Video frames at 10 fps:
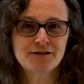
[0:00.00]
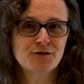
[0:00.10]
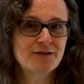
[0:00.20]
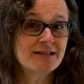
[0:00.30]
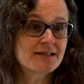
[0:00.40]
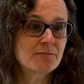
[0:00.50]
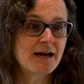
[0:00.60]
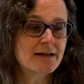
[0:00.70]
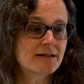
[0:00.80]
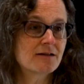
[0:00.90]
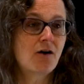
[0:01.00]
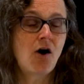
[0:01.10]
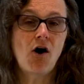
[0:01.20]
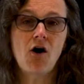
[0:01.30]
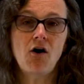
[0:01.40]
So this makes
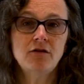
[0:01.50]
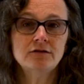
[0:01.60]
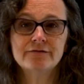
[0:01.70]
all